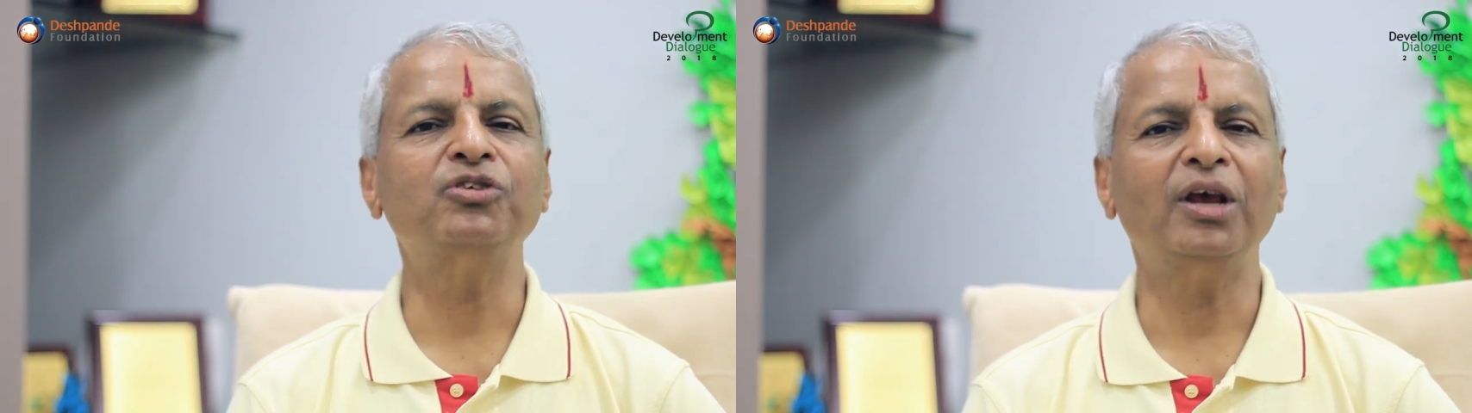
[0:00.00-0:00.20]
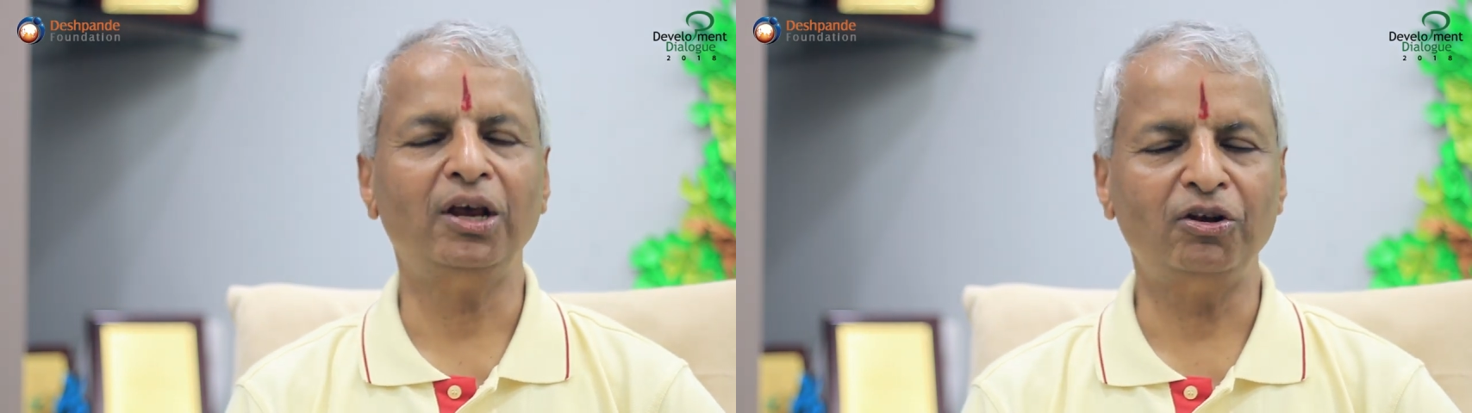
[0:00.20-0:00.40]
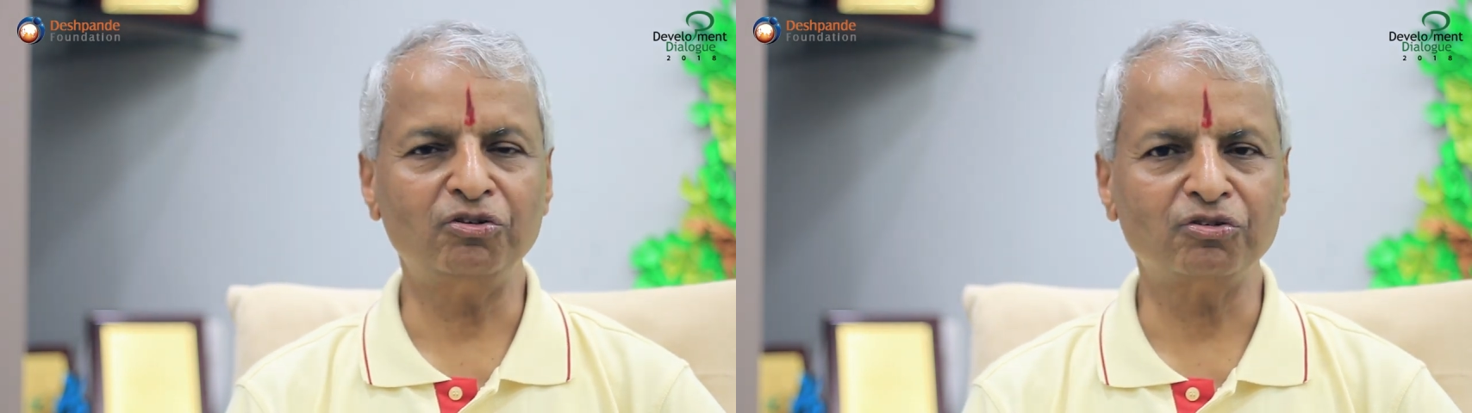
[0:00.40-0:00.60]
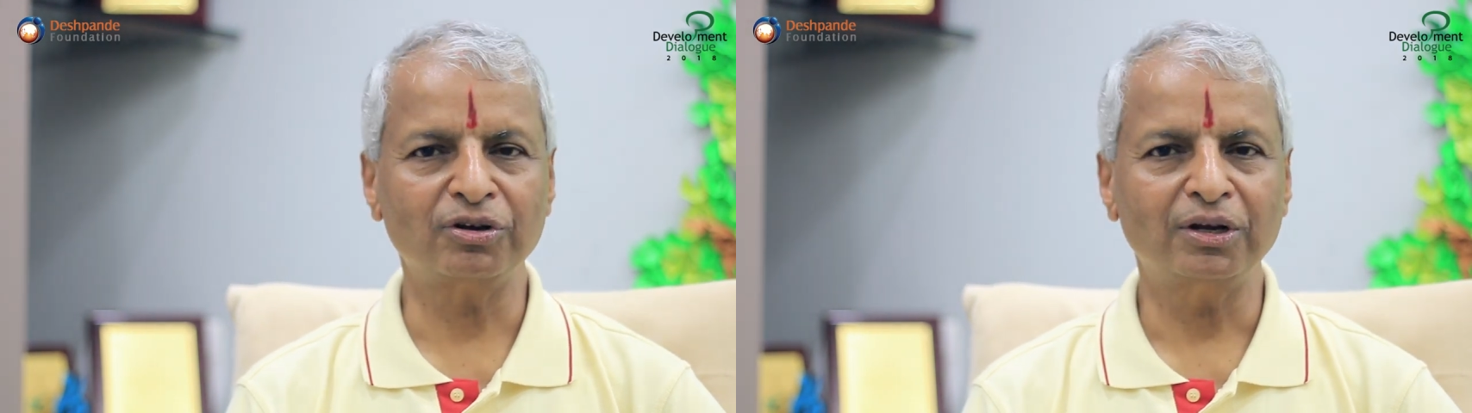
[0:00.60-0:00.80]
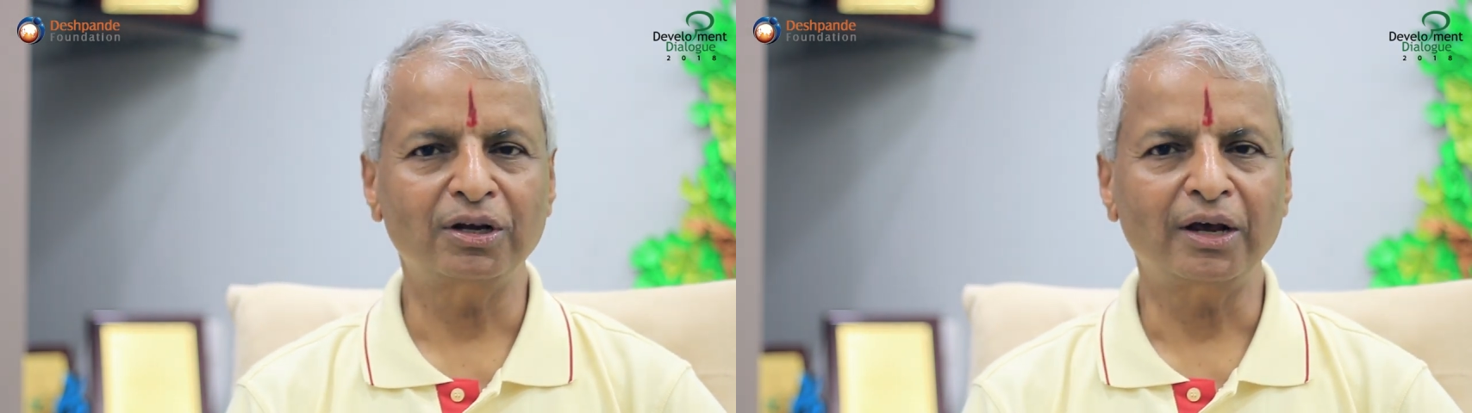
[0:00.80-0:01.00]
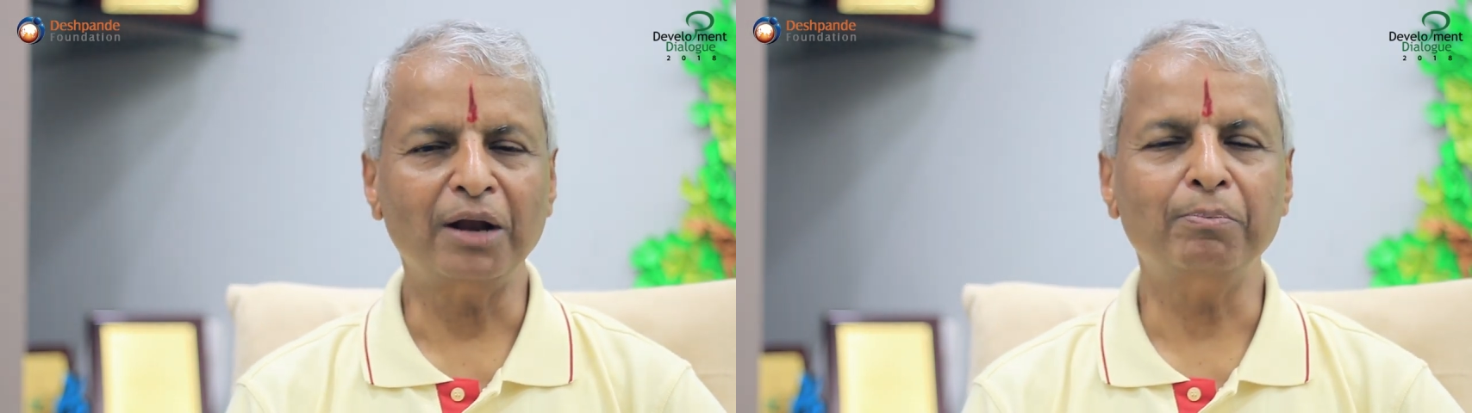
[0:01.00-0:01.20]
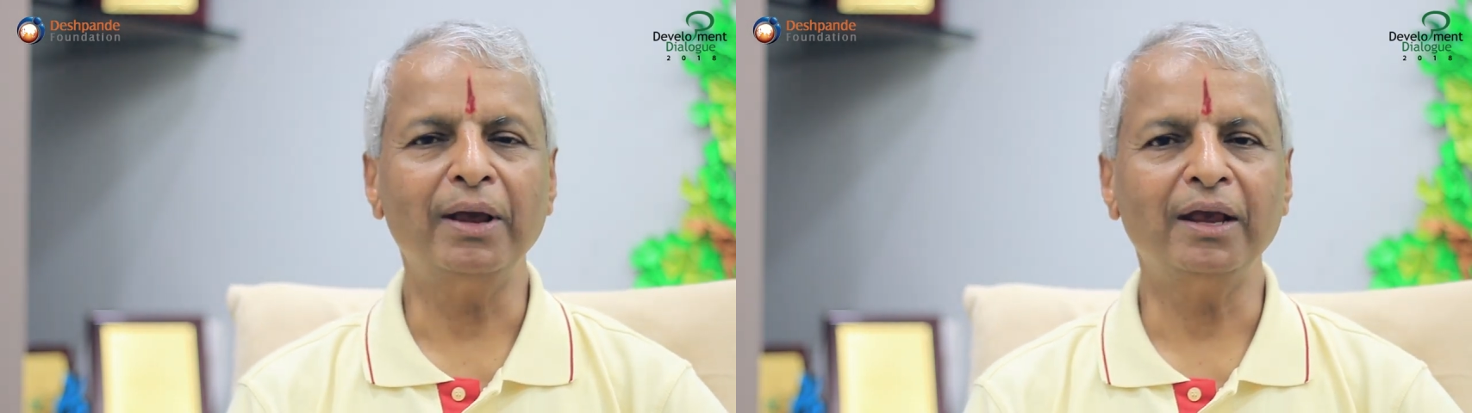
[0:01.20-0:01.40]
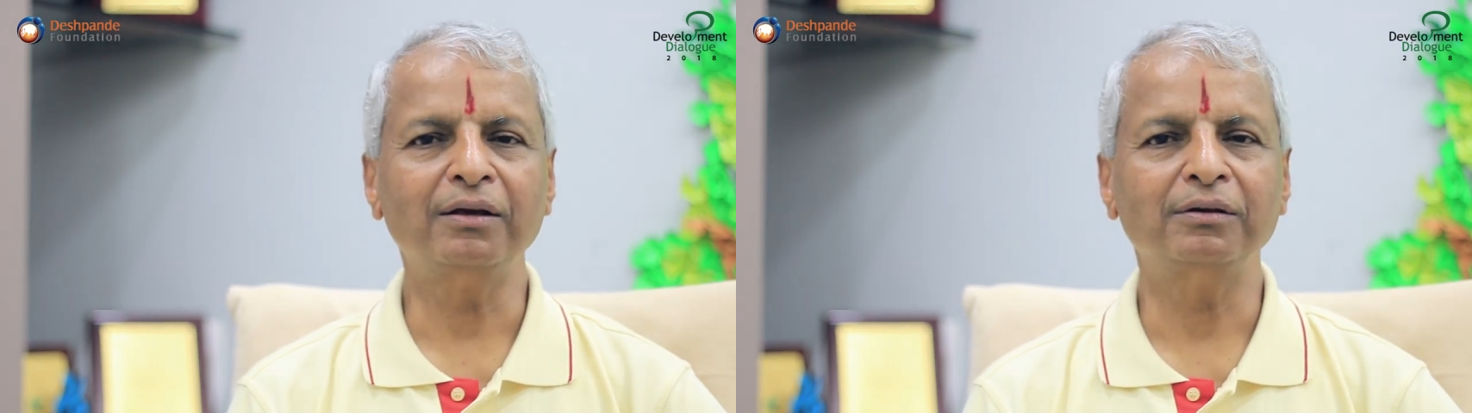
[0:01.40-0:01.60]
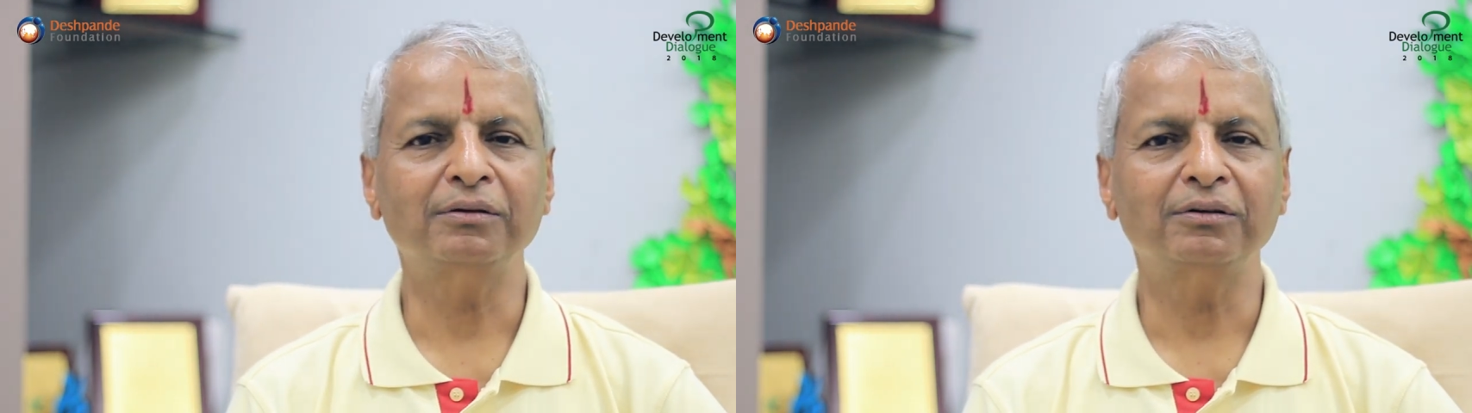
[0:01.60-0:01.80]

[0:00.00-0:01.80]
change and make